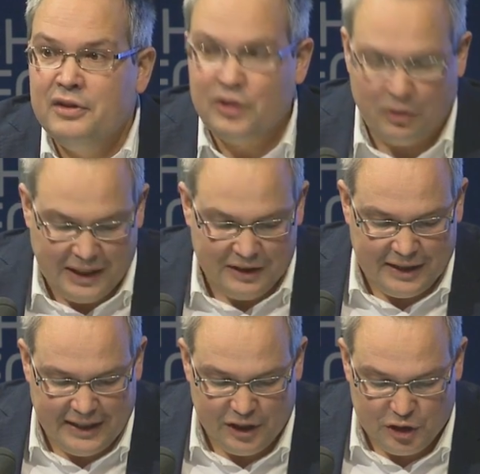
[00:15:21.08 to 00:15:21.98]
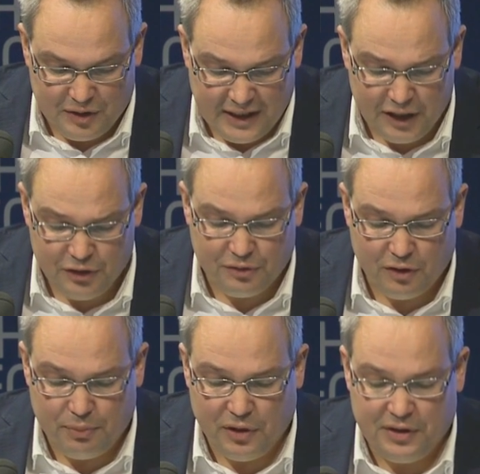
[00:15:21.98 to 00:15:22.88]
So, and the king's
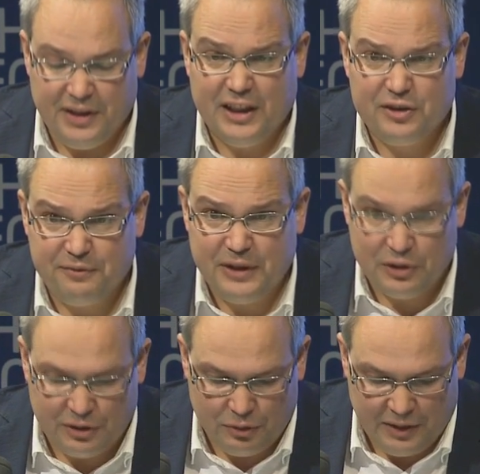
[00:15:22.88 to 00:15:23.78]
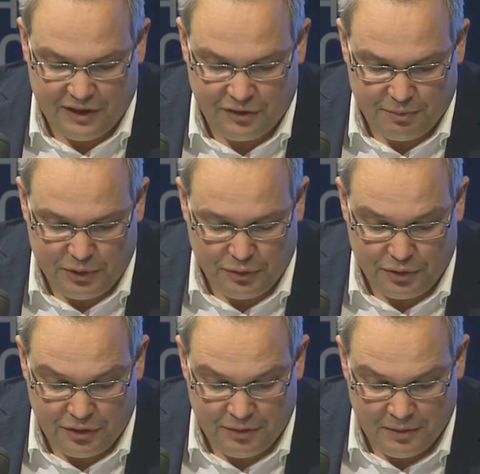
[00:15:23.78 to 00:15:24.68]
natural body has physical
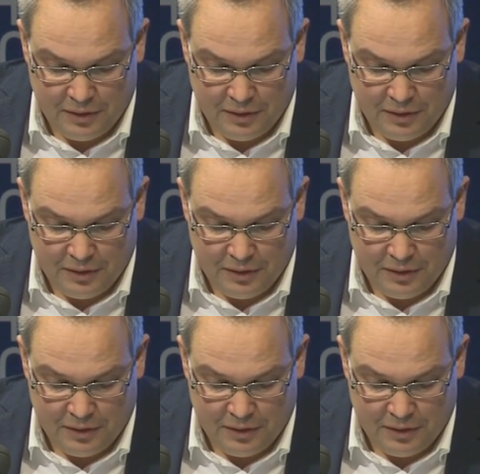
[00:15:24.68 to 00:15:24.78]
attributes.